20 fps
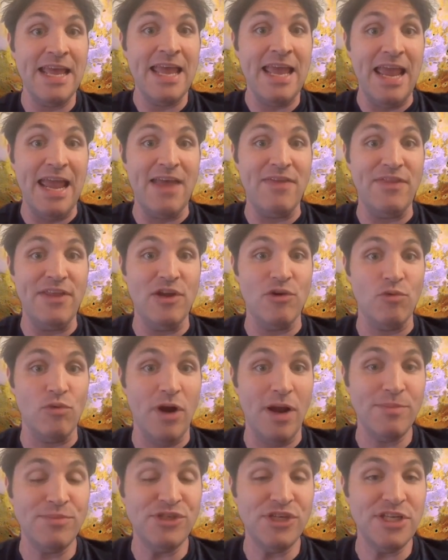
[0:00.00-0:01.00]
And the
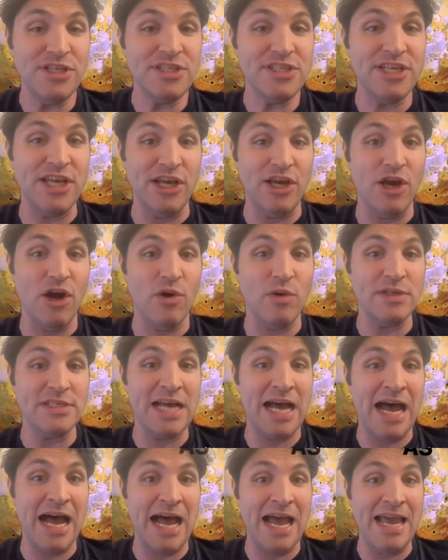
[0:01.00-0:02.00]
eruptions can go as
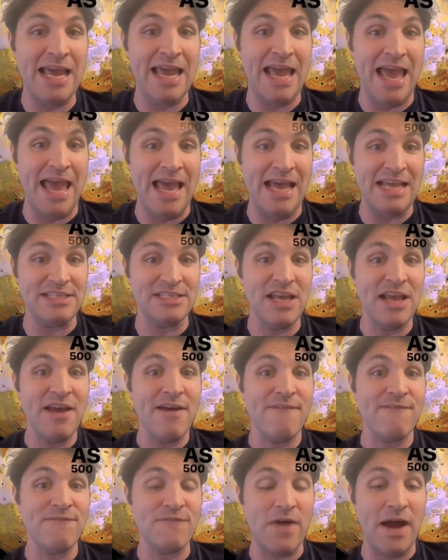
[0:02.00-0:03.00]
high as
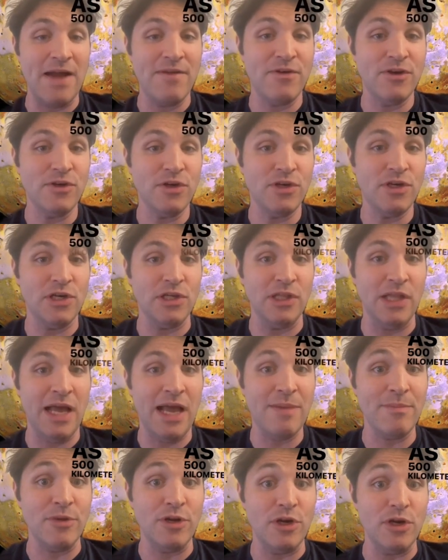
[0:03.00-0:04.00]
500
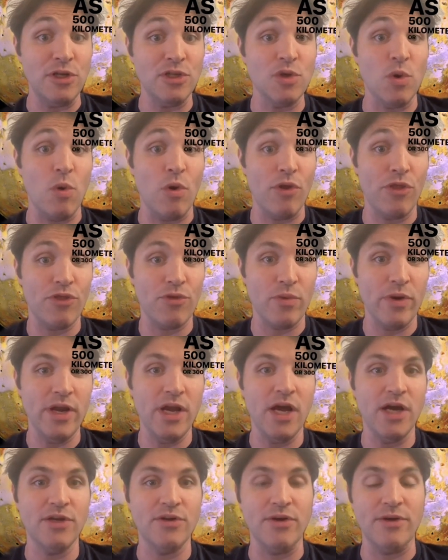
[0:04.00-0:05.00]
kilometers or
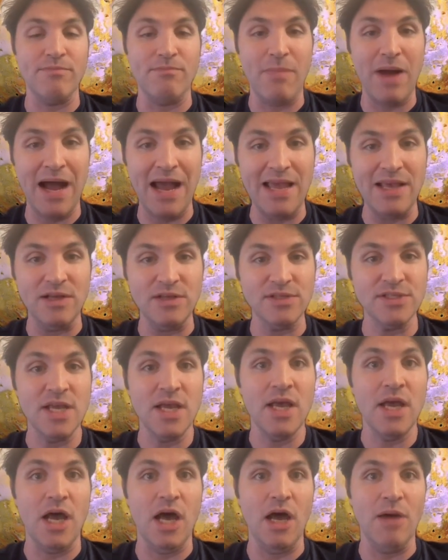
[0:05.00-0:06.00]
300 miles
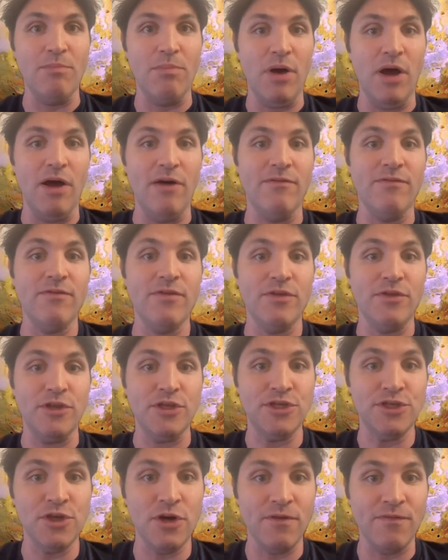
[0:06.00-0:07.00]
above the
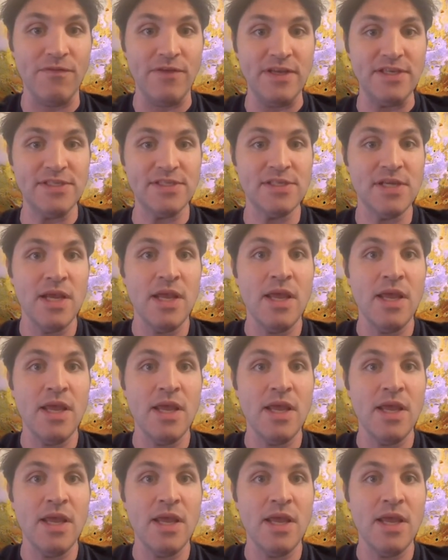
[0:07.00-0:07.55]
surface.